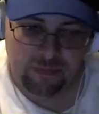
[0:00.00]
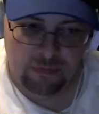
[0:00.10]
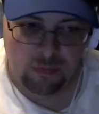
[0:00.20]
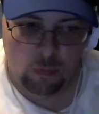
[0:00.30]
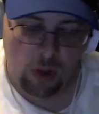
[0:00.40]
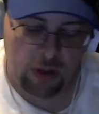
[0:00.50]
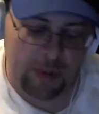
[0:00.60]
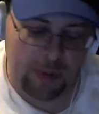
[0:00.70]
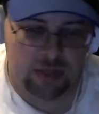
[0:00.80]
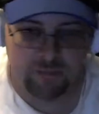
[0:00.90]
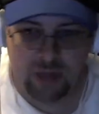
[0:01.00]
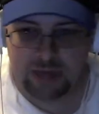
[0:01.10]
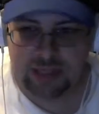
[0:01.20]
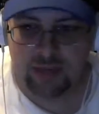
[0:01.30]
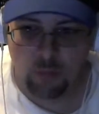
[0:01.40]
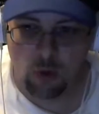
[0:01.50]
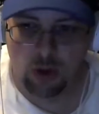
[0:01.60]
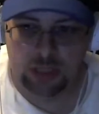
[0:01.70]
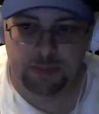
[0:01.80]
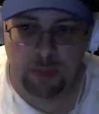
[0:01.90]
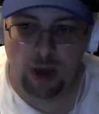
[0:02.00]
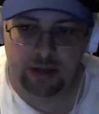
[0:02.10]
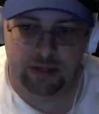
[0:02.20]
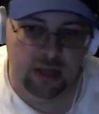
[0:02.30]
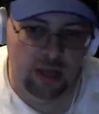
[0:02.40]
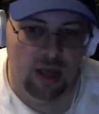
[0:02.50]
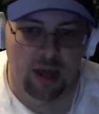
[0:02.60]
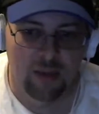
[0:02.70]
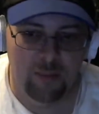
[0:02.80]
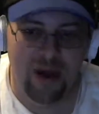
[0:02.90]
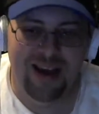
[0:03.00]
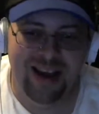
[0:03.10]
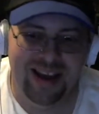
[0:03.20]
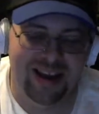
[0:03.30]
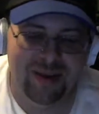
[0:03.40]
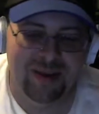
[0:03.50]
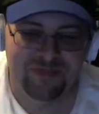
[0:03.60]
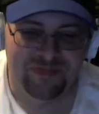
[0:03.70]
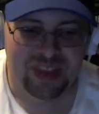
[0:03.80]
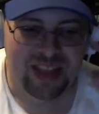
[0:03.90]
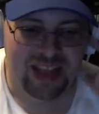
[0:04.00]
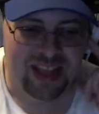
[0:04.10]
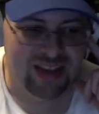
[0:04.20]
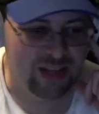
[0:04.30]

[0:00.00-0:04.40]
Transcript: Fantastic Four, let's be honest. But it's